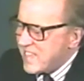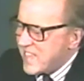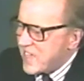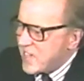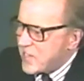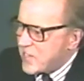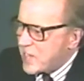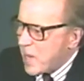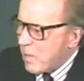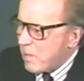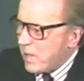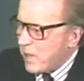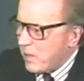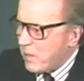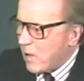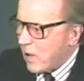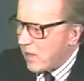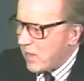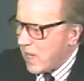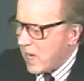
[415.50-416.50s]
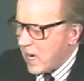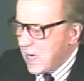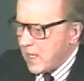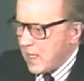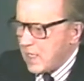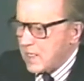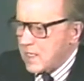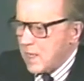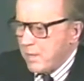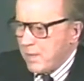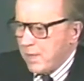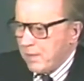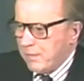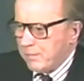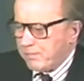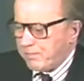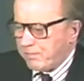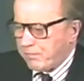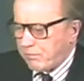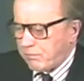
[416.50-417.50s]
Something wrong there, I think, somehow.
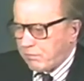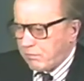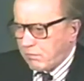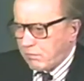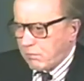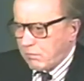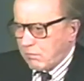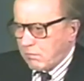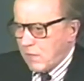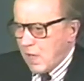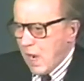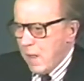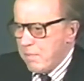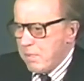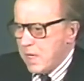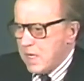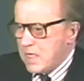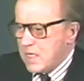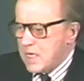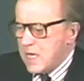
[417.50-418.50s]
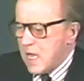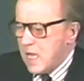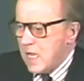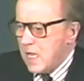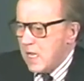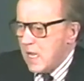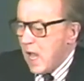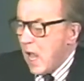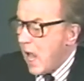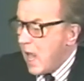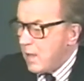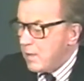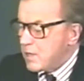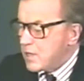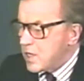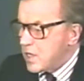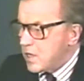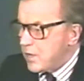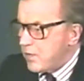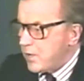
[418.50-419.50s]
But I was
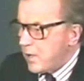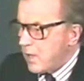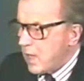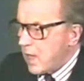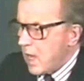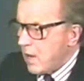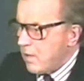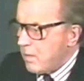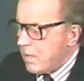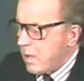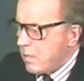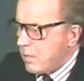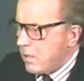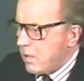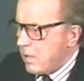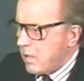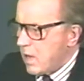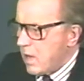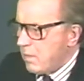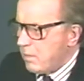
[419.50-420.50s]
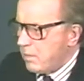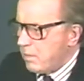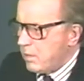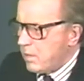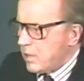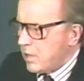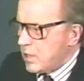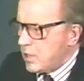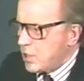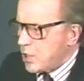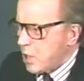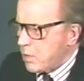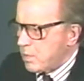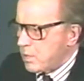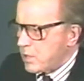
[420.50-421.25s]
interviewing, I remember, a shop